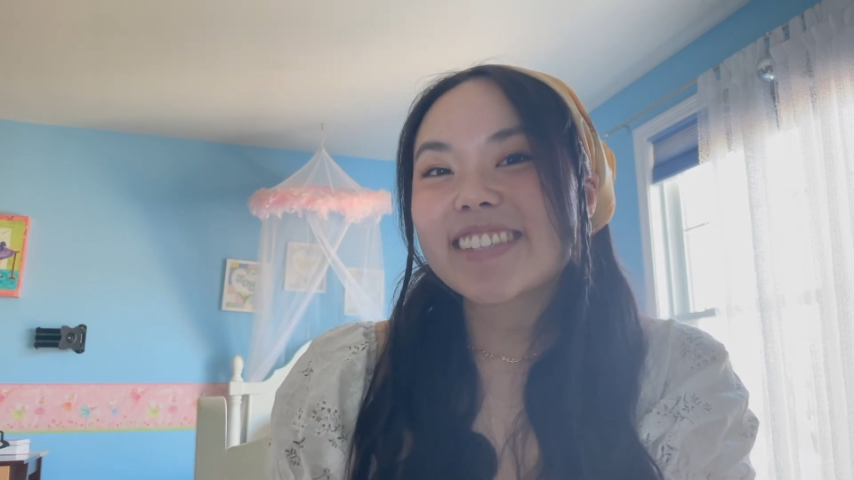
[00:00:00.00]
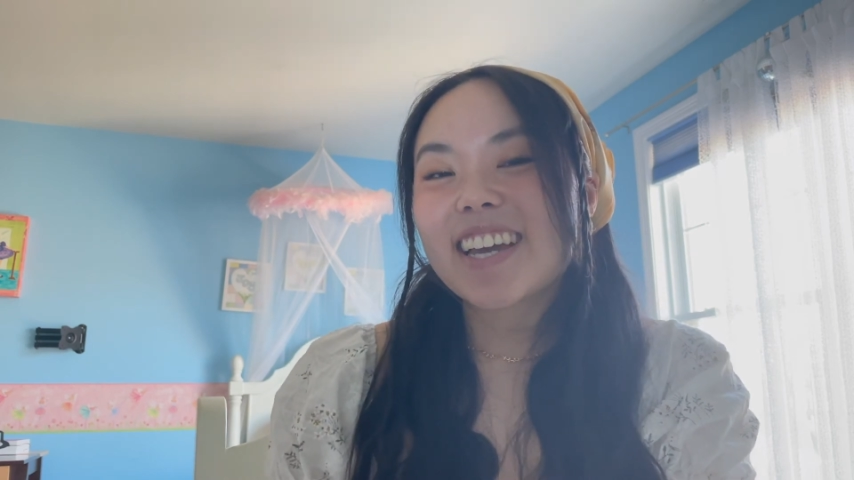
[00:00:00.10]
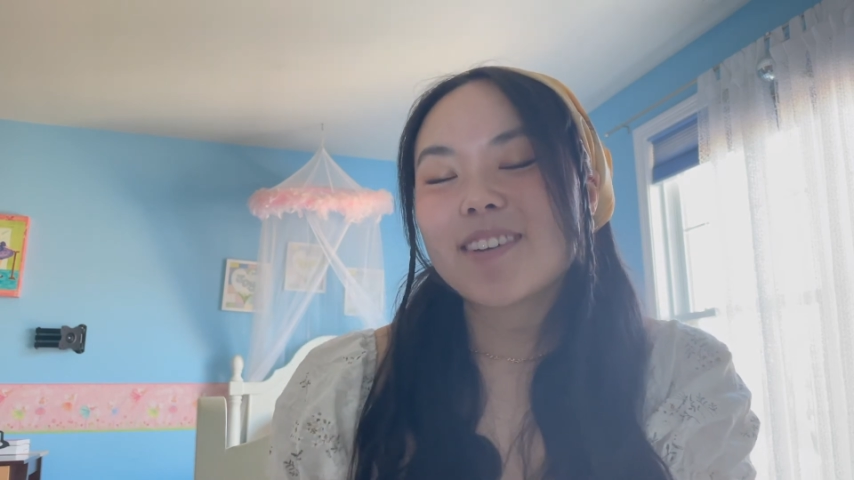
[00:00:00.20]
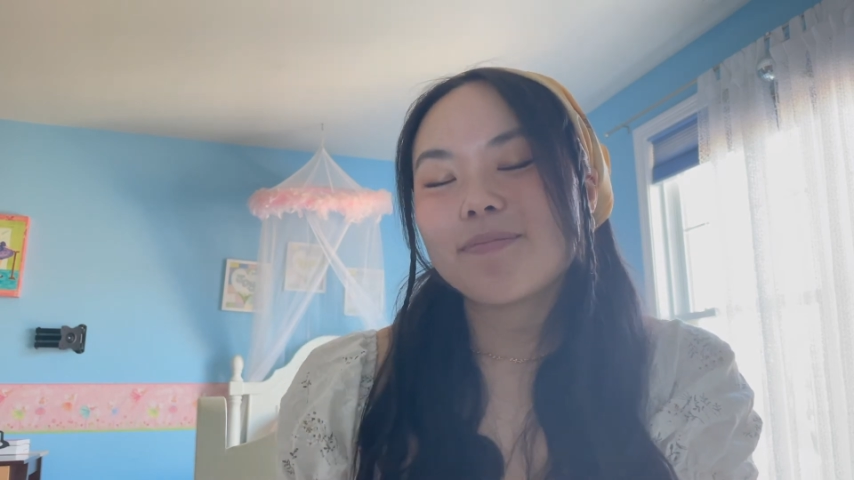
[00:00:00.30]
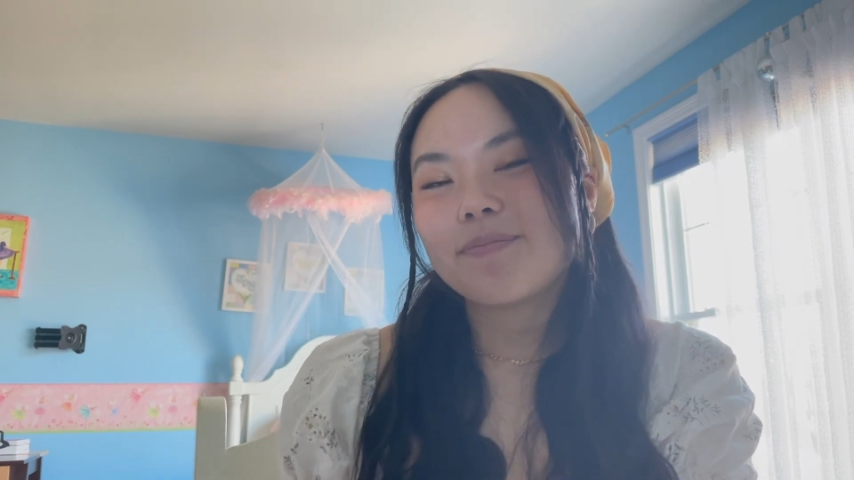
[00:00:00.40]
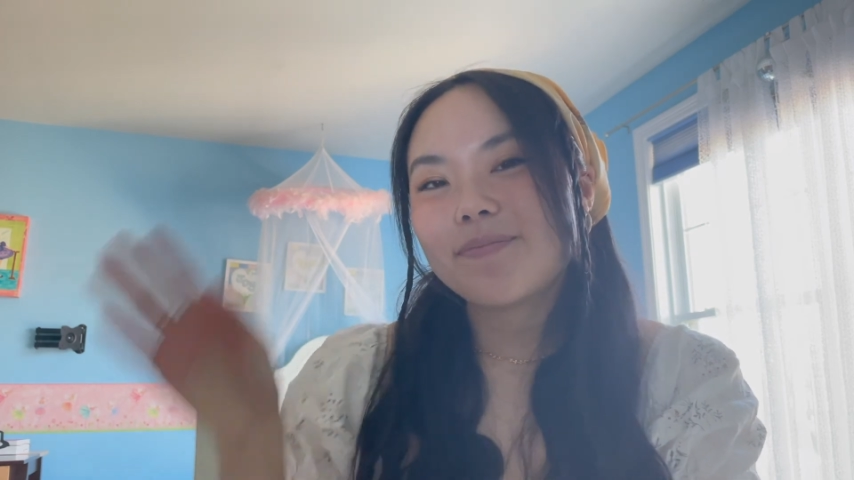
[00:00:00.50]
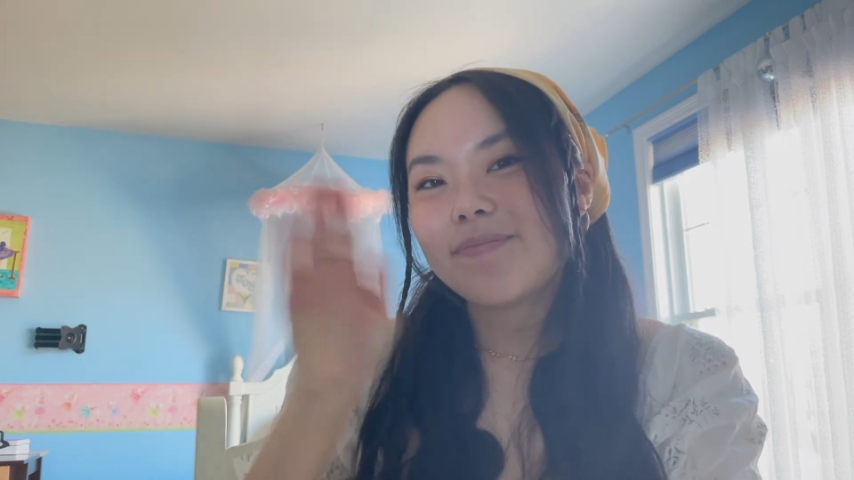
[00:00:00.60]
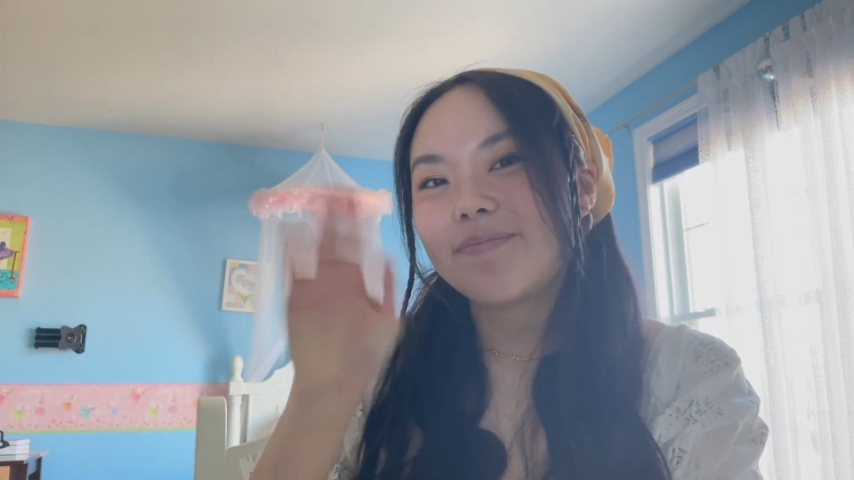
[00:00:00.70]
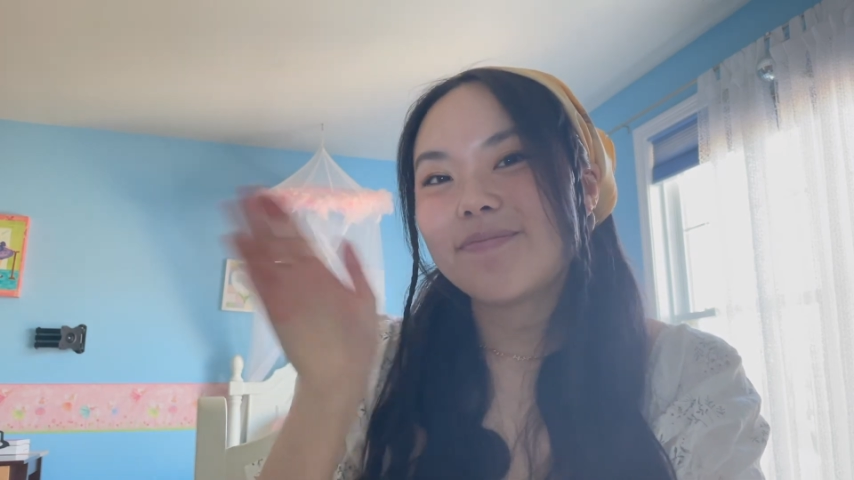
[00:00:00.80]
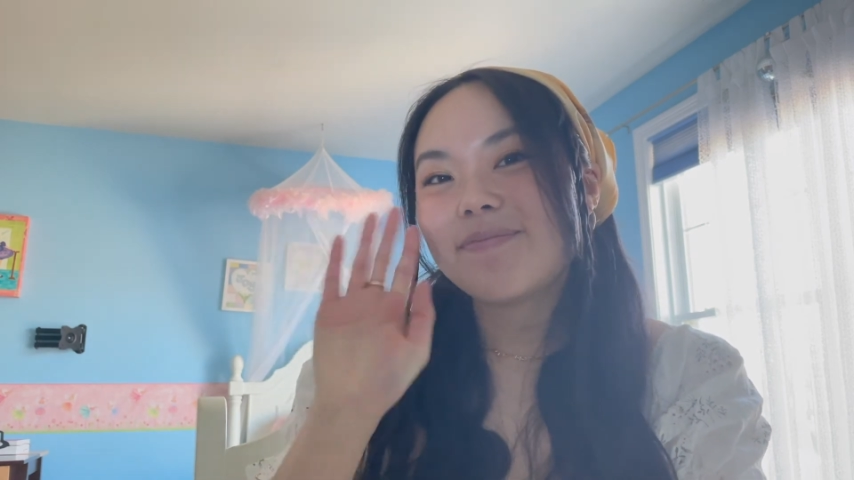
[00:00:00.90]
time,
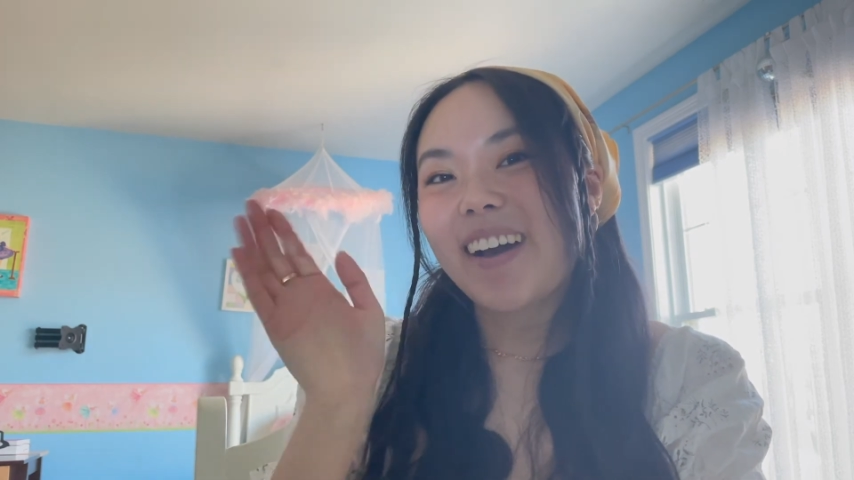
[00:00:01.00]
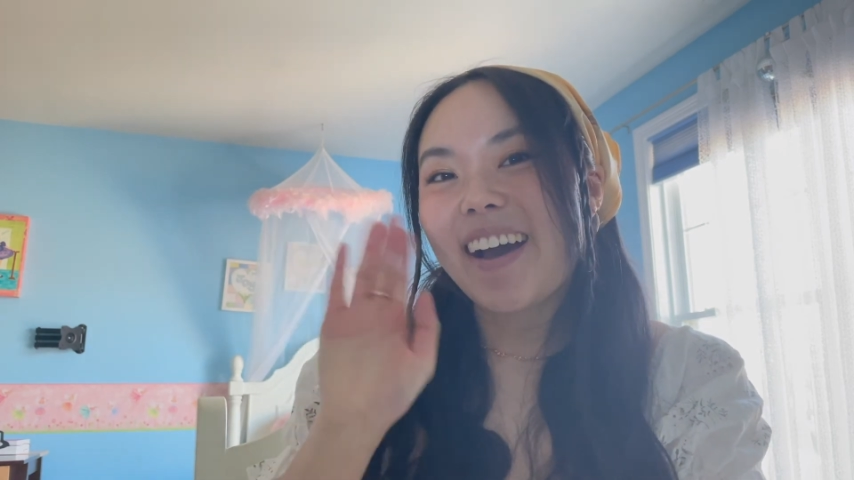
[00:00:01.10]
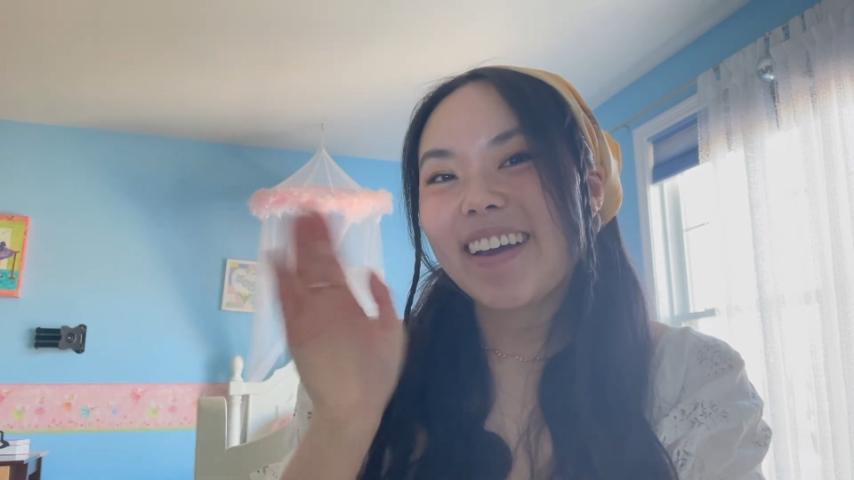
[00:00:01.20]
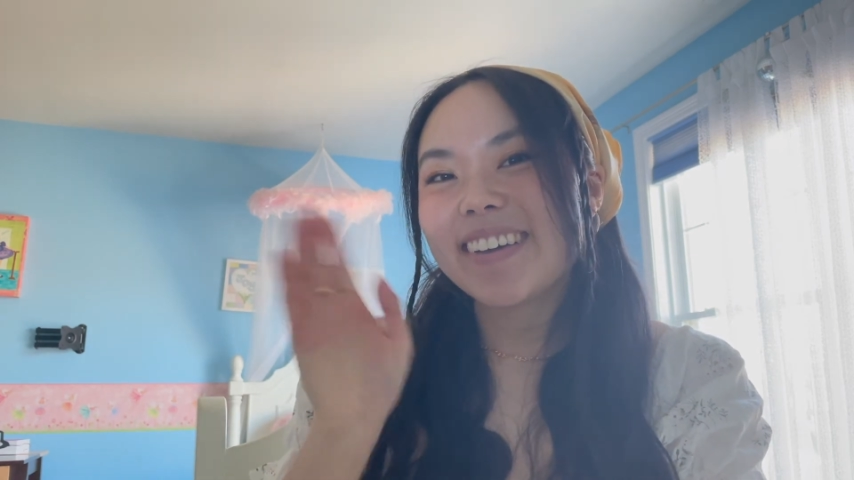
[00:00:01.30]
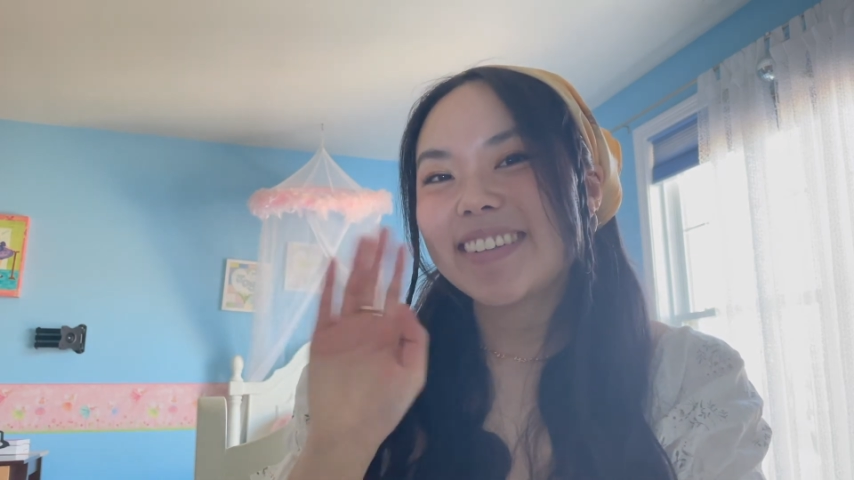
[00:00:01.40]
bye!